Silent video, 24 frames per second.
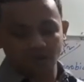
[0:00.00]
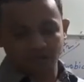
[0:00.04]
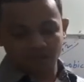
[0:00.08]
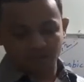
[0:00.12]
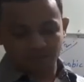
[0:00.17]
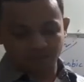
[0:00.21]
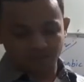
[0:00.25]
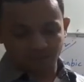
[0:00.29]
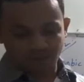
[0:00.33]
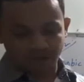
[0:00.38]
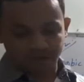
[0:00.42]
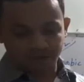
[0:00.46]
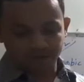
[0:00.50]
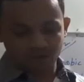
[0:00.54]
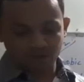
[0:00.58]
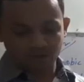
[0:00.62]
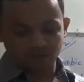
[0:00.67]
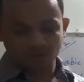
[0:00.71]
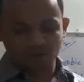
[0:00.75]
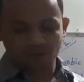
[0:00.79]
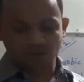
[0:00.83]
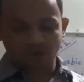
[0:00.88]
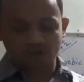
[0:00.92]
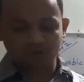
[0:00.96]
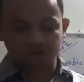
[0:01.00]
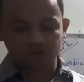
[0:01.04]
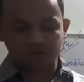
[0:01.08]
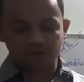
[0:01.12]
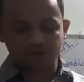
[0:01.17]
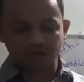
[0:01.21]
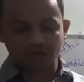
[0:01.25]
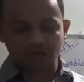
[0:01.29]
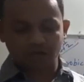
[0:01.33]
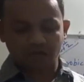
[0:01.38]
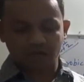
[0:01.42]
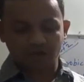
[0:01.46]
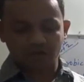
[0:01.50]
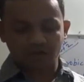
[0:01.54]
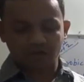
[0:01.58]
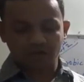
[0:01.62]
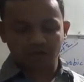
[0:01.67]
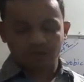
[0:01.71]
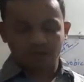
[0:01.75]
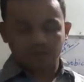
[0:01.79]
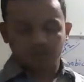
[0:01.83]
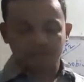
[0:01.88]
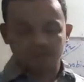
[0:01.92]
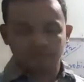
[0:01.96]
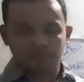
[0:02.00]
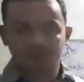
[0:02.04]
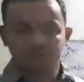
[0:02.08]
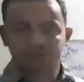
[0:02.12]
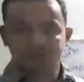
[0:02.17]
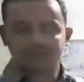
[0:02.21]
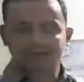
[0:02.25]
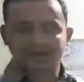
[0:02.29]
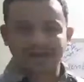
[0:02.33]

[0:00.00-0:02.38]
mitochondria, the